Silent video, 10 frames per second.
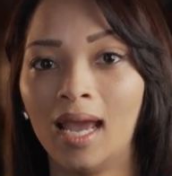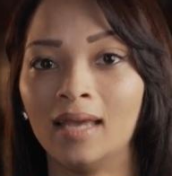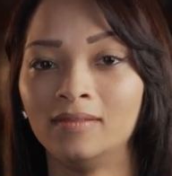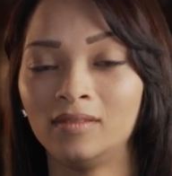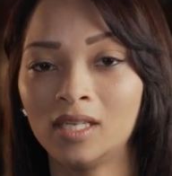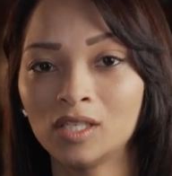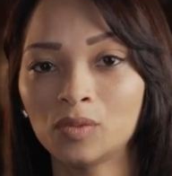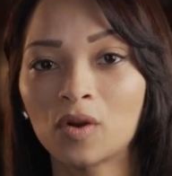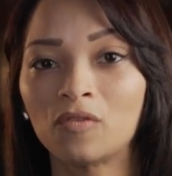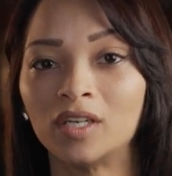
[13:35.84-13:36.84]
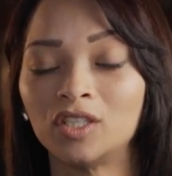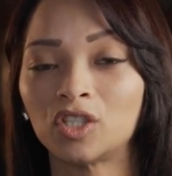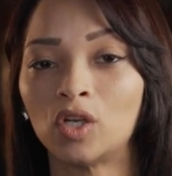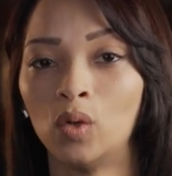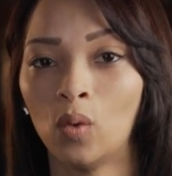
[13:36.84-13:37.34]
and these
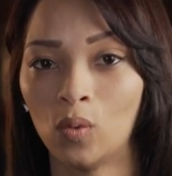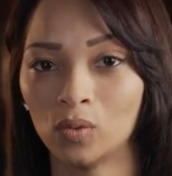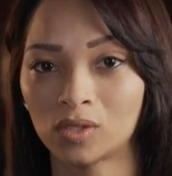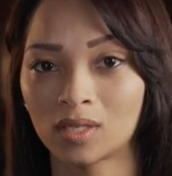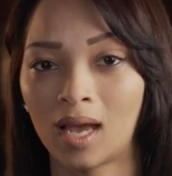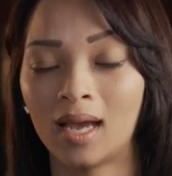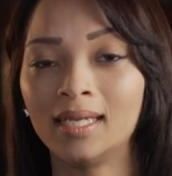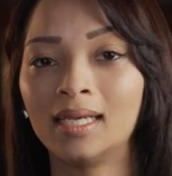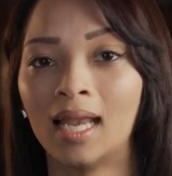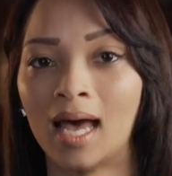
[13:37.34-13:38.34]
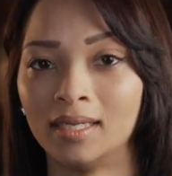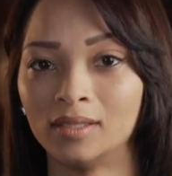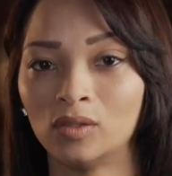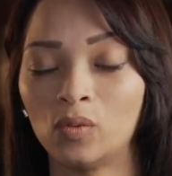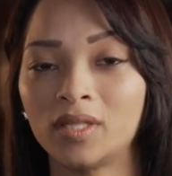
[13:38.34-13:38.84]
provincial laws are in
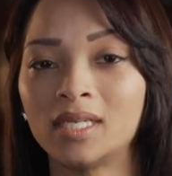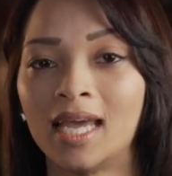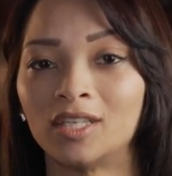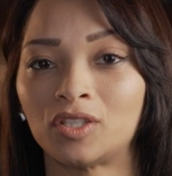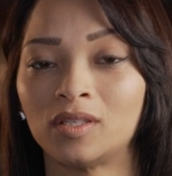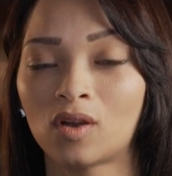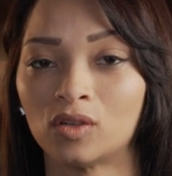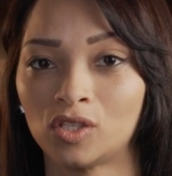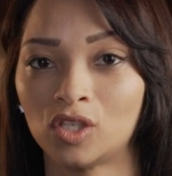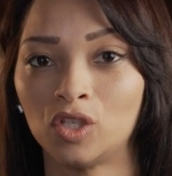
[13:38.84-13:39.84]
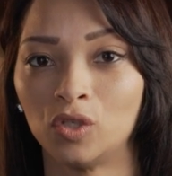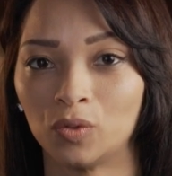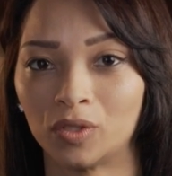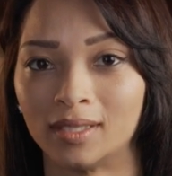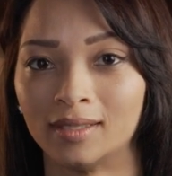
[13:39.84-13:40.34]
line with the national
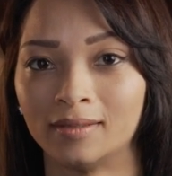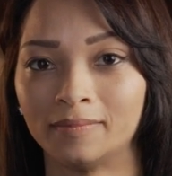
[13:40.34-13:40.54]
constitution.